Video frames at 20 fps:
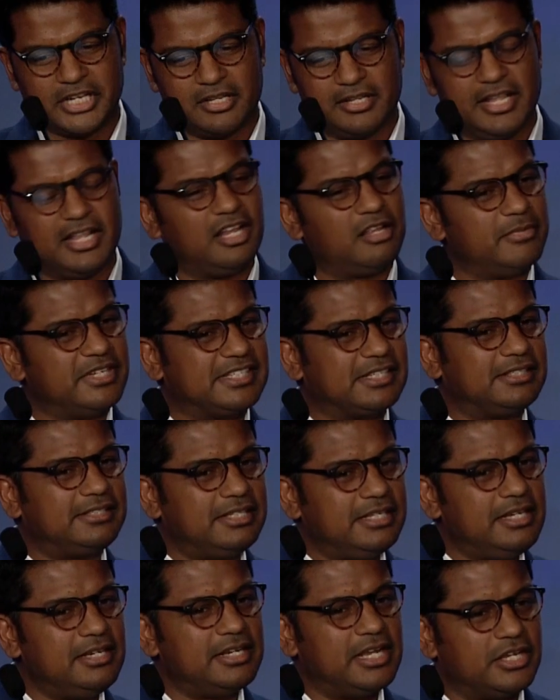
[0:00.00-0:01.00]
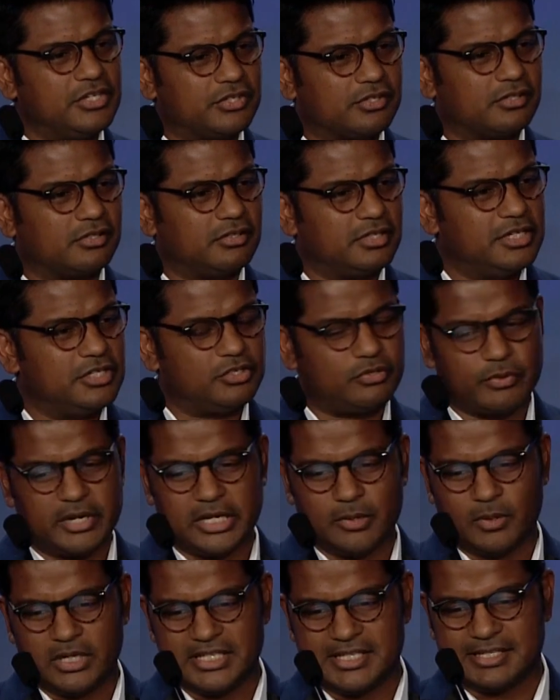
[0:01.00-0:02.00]
Neelam is a teenager in
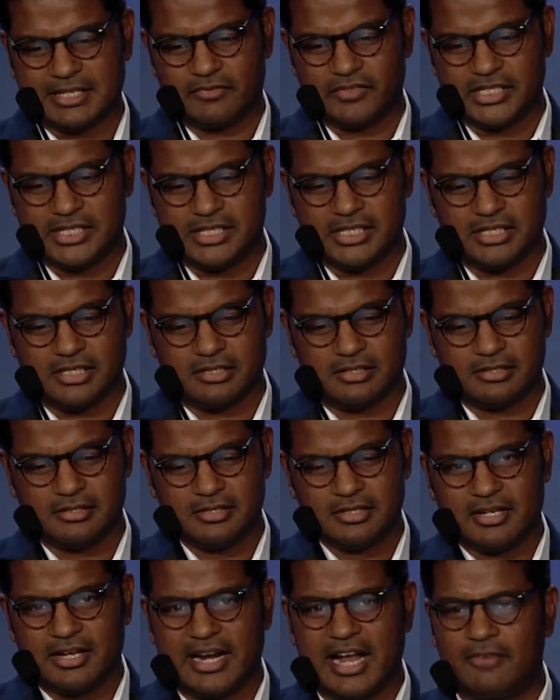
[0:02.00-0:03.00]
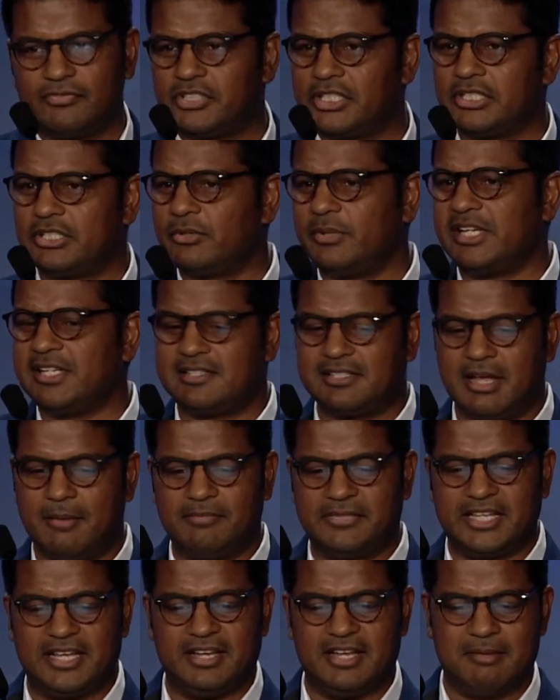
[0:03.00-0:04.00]
2117. And after doing
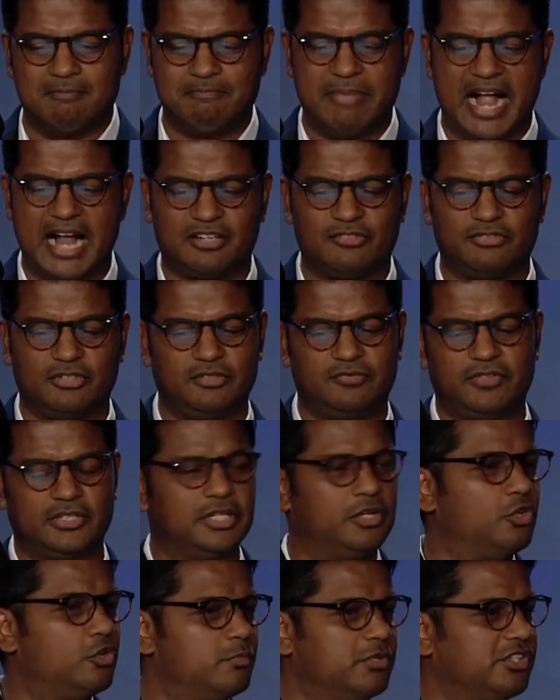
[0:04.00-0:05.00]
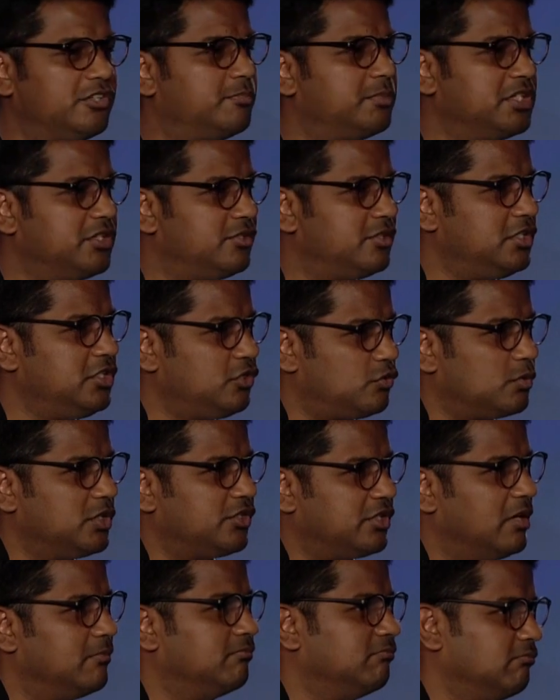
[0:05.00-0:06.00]
something impactful for the human species,
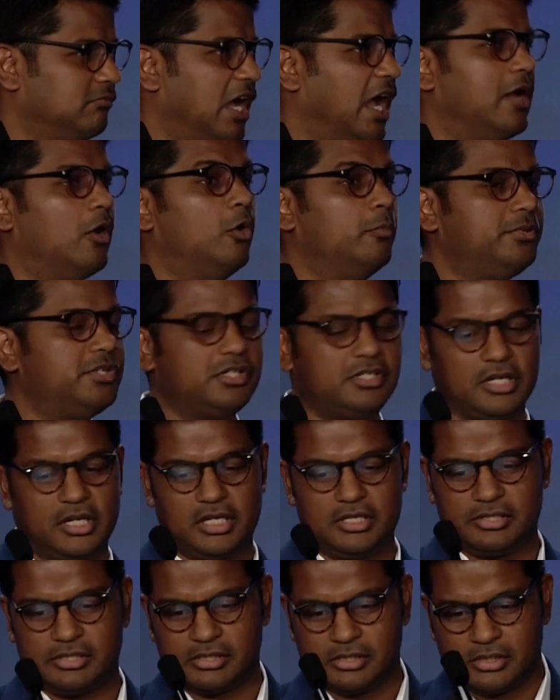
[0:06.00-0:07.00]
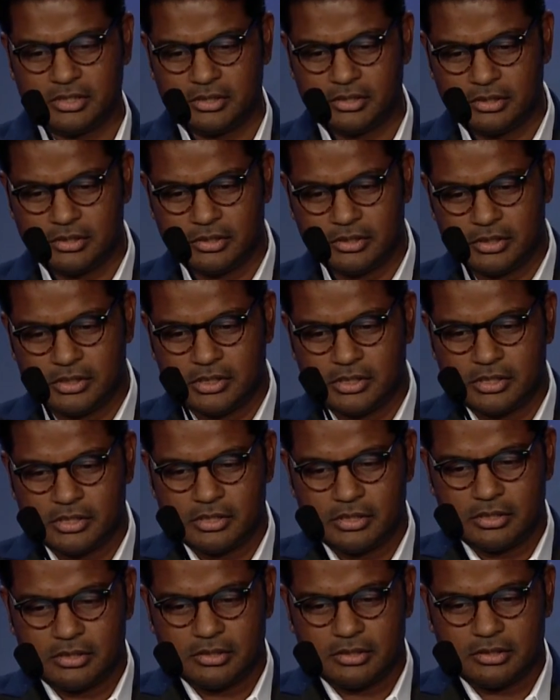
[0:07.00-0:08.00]
which I hope she does,
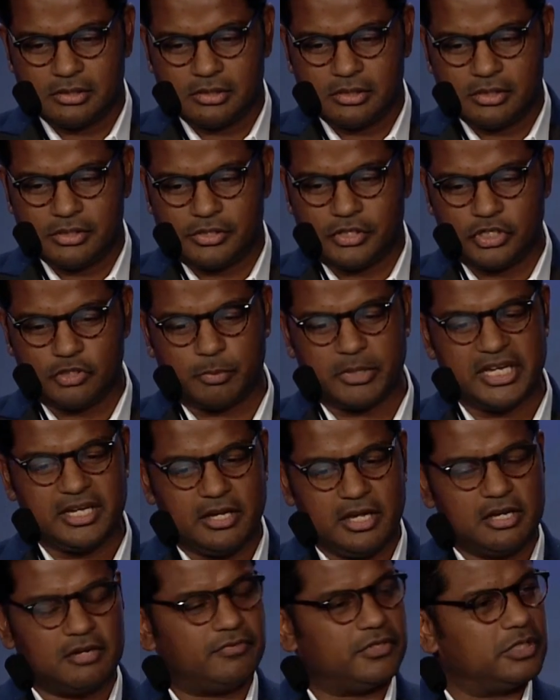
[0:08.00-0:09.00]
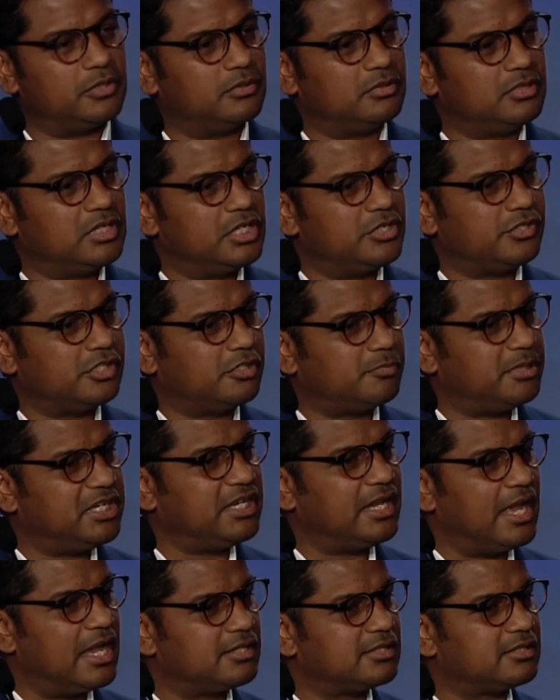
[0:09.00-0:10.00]
she's being interviewed and she's
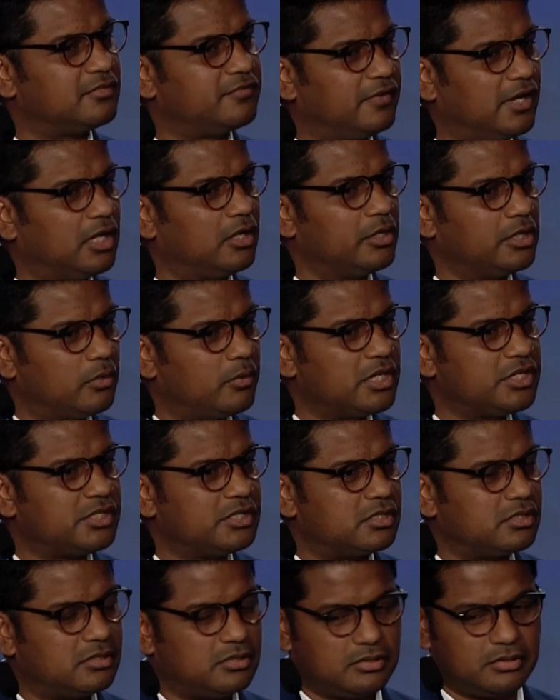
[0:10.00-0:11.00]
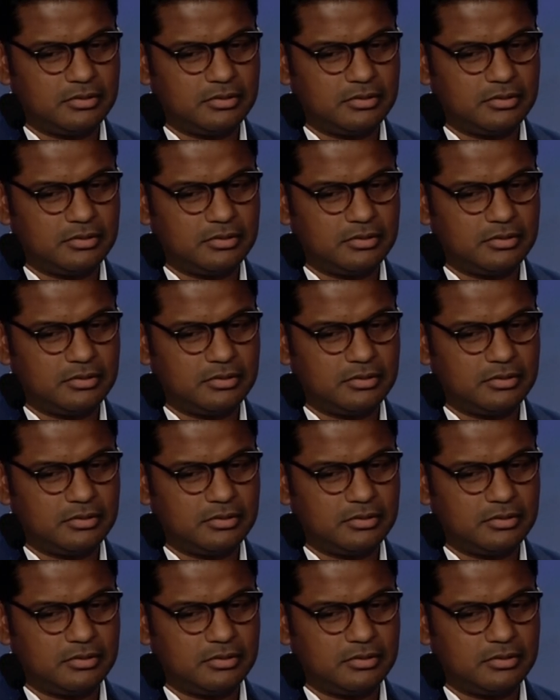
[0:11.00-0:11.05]
being asked the following question.